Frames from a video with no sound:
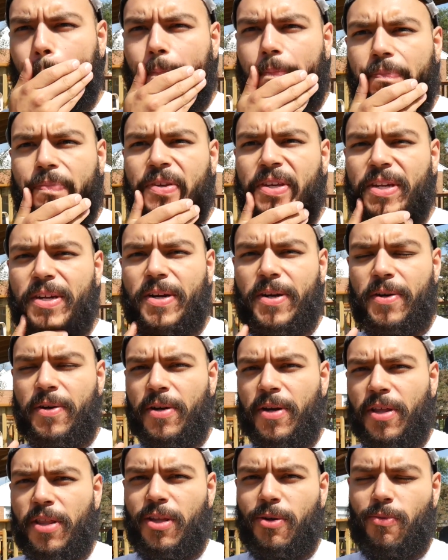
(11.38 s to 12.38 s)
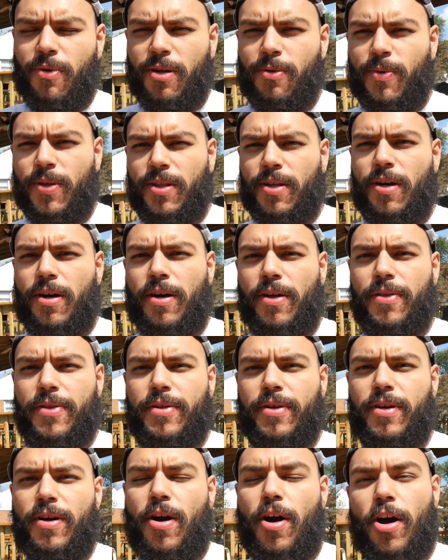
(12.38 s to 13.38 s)
You know, the one with all
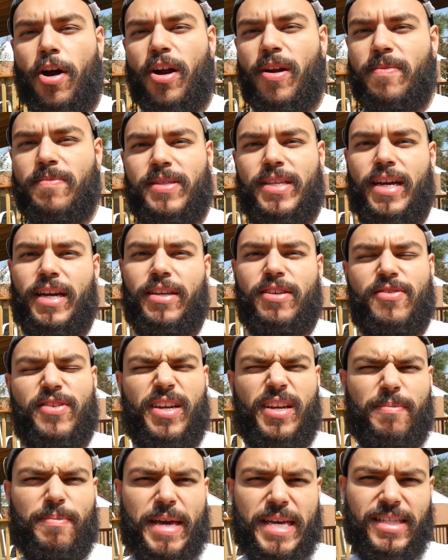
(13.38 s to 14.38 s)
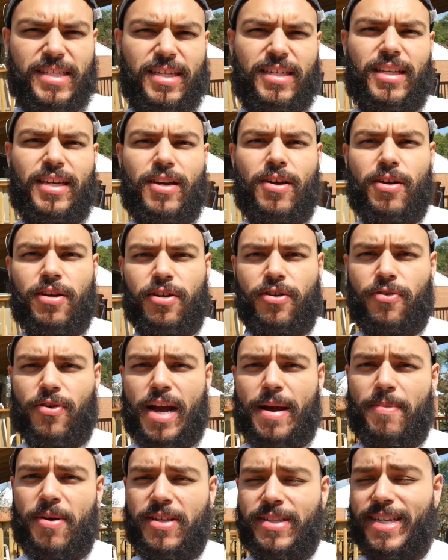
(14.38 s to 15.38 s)
the arms that you can basically
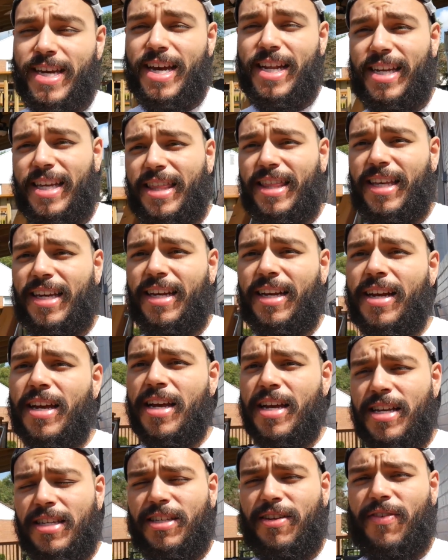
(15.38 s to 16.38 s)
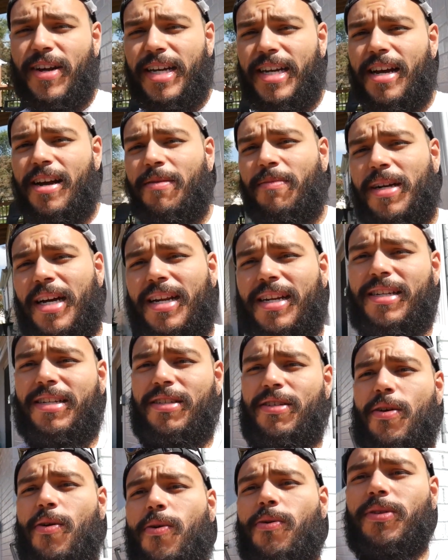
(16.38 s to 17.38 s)
grab onto anything. So right now I'm kind of
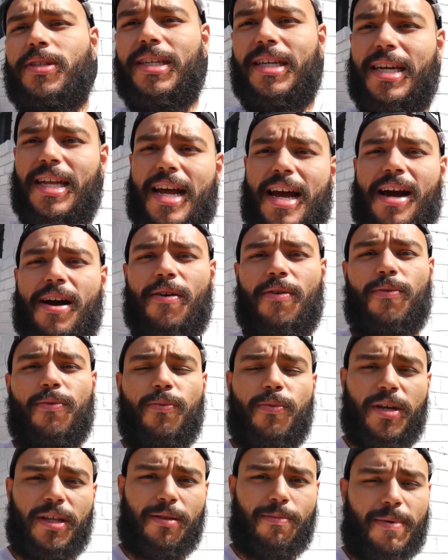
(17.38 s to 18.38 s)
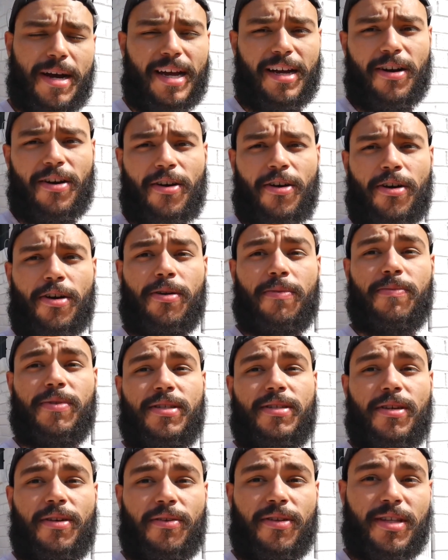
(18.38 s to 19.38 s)
just holding it out with my arm,
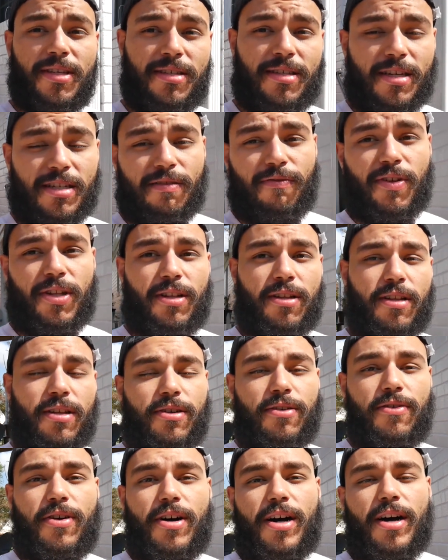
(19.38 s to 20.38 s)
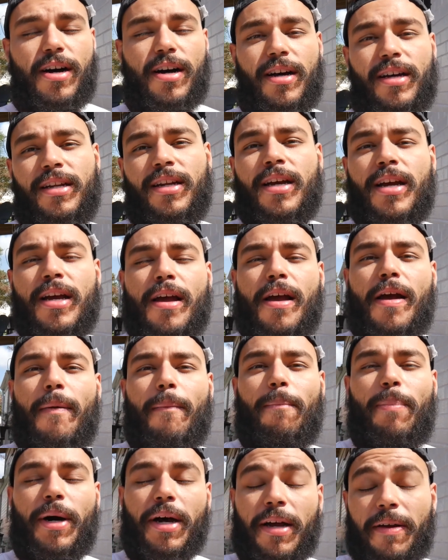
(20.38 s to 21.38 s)
so this does feel a little odd.
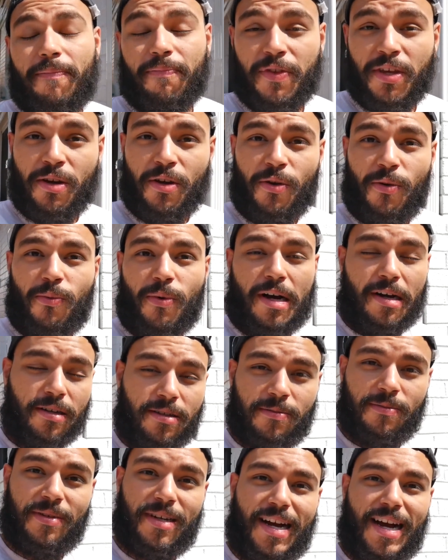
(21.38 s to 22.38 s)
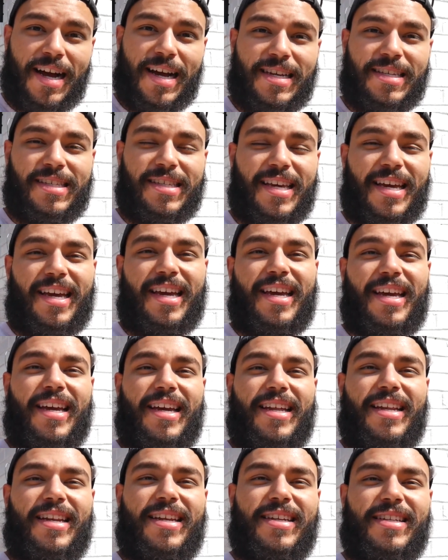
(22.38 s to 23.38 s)
But welcome, guys,
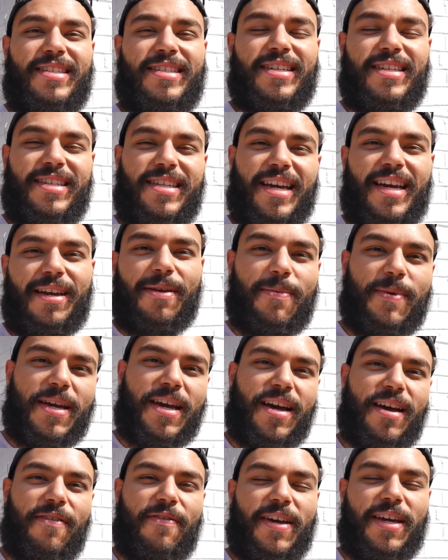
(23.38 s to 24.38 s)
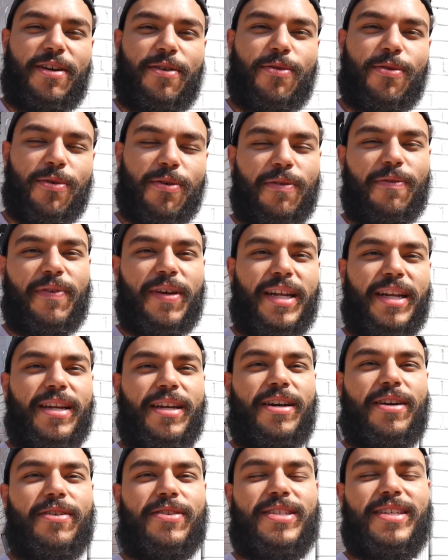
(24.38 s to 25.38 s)
and today we have a cool
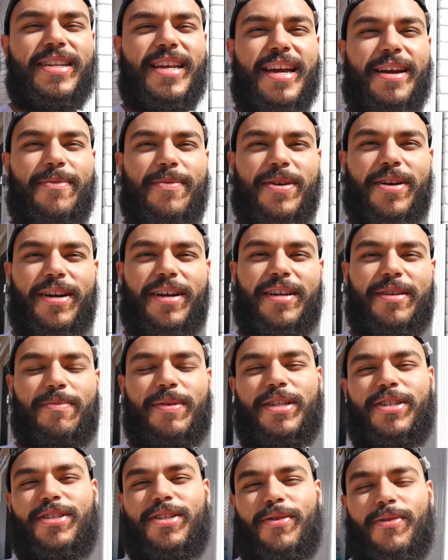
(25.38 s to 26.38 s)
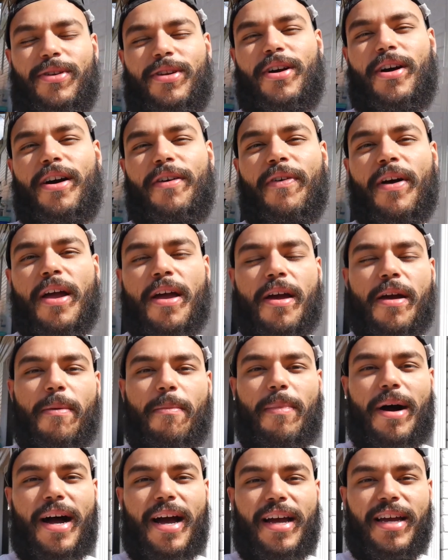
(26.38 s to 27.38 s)
video. Today we are going to be showing off
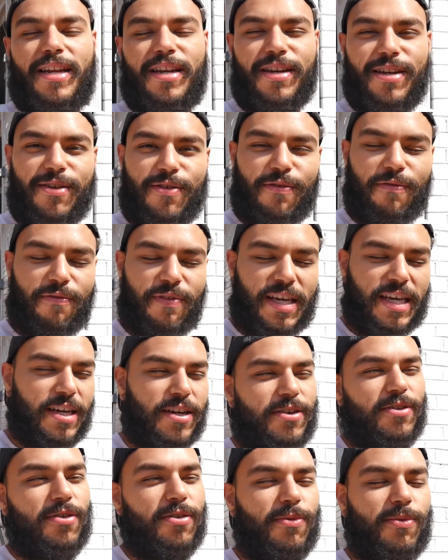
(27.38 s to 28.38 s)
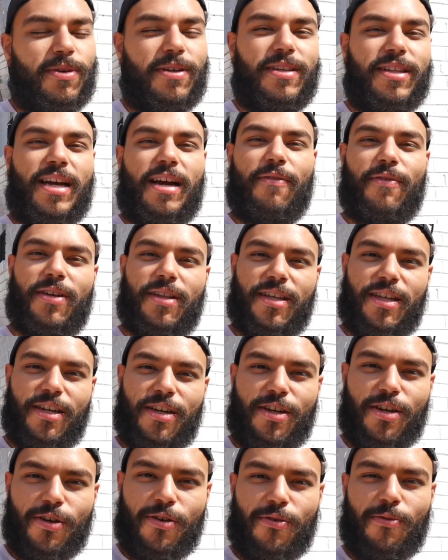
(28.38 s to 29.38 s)
my new vehicle. Well, not really
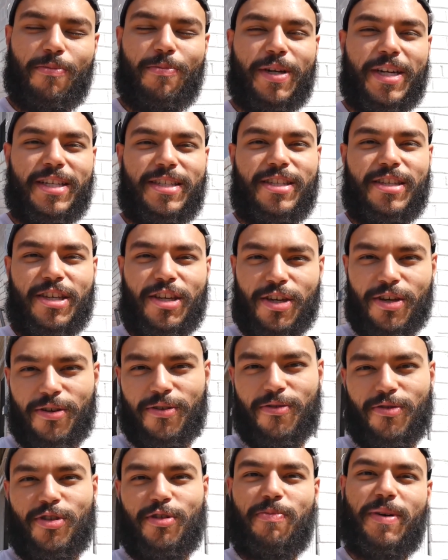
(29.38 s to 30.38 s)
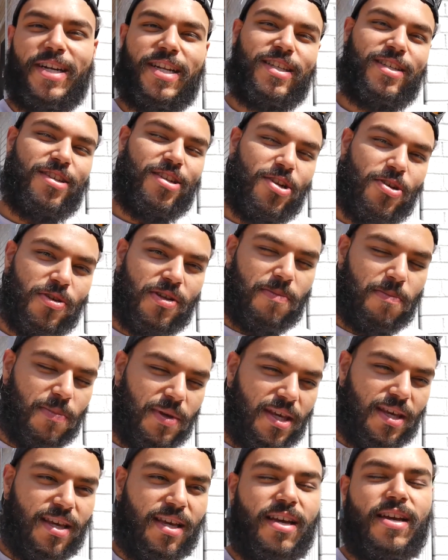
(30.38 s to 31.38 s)
new, but it's used, but it's new to
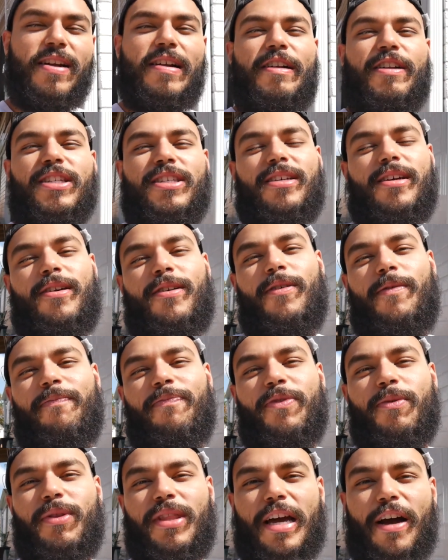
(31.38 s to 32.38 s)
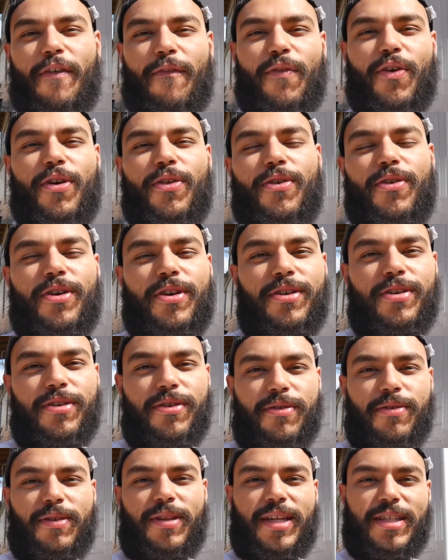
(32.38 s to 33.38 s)
me. So without further
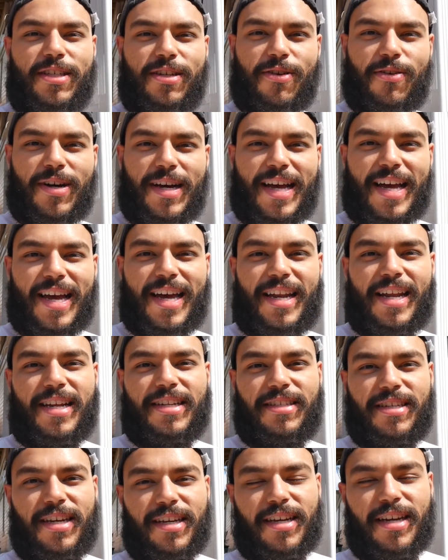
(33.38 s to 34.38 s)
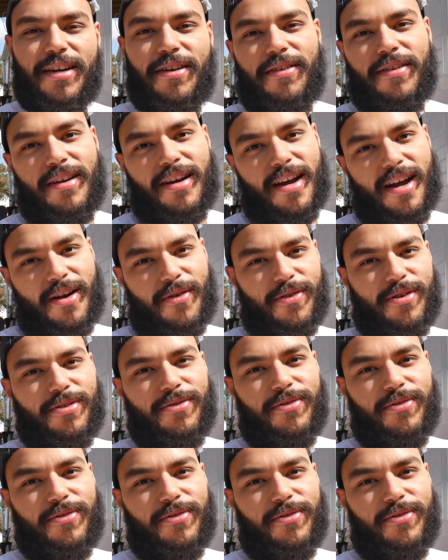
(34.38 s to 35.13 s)
ado, let's go ahead and check out our new